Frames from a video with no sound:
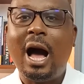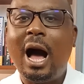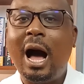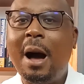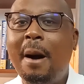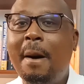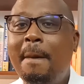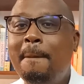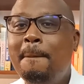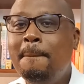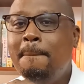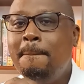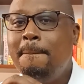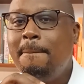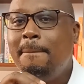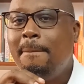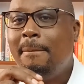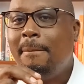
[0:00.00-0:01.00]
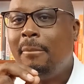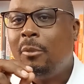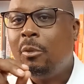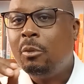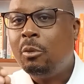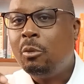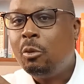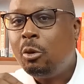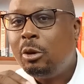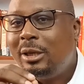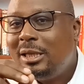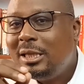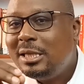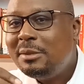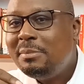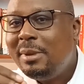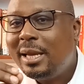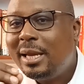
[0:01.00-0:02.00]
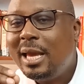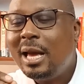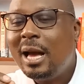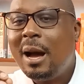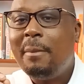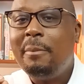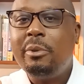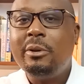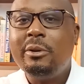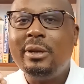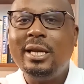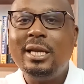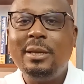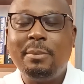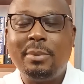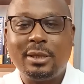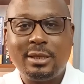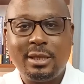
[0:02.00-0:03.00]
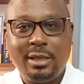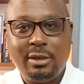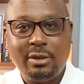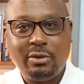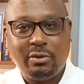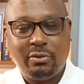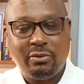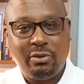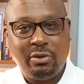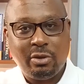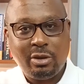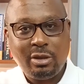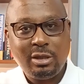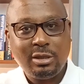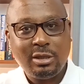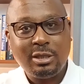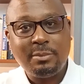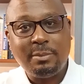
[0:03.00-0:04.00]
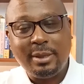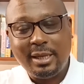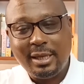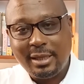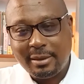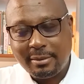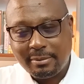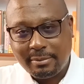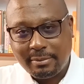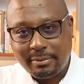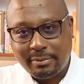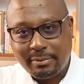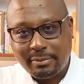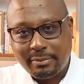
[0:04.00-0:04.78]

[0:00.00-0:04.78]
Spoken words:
are what is making up 90% of your spending.